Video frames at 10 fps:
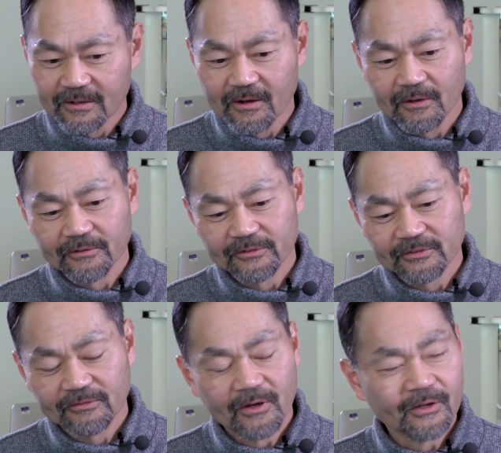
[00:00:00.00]
they're
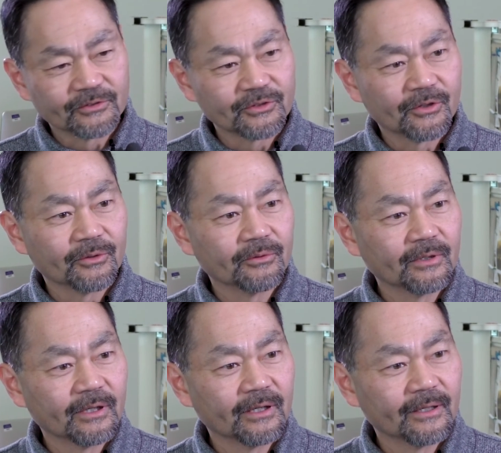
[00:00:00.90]
also
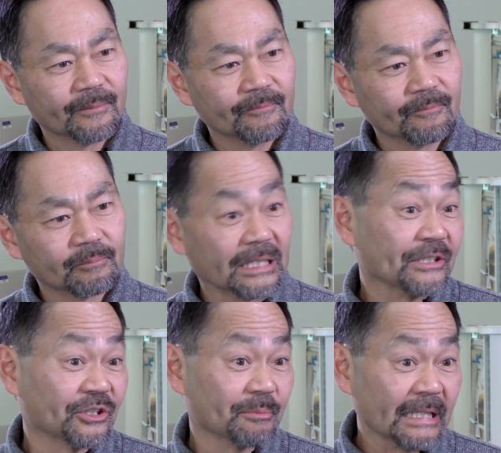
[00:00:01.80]

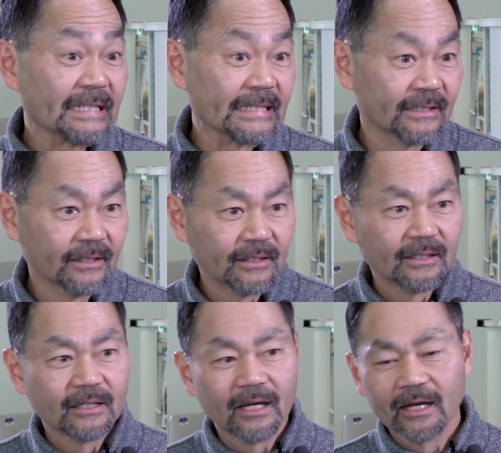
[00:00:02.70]
pledging money
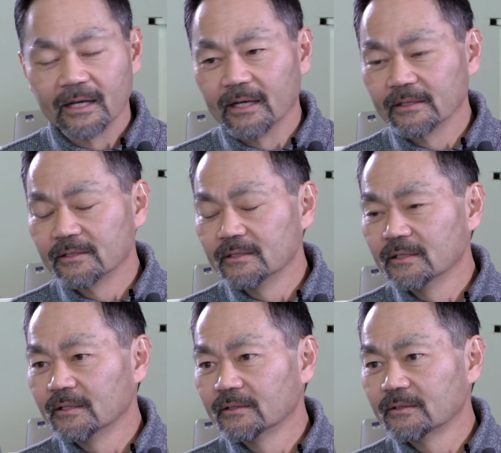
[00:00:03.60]

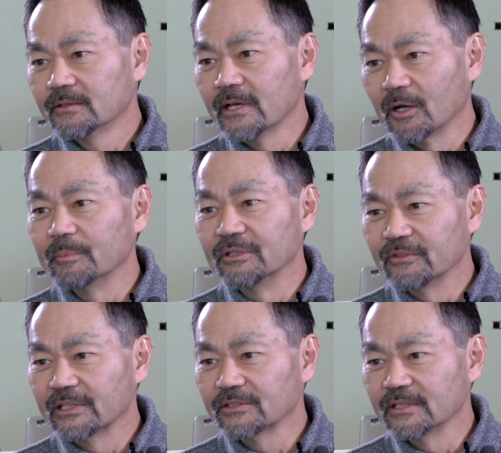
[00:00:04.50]
to help
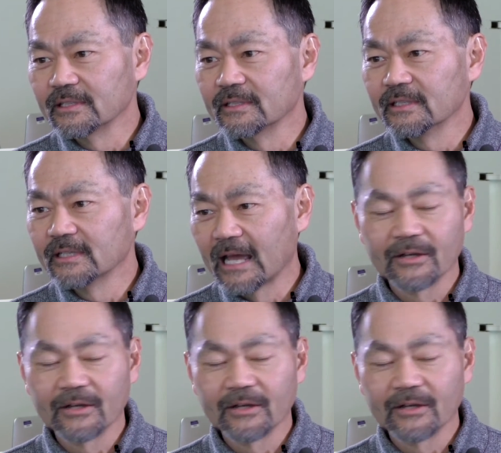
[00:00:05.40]
invest in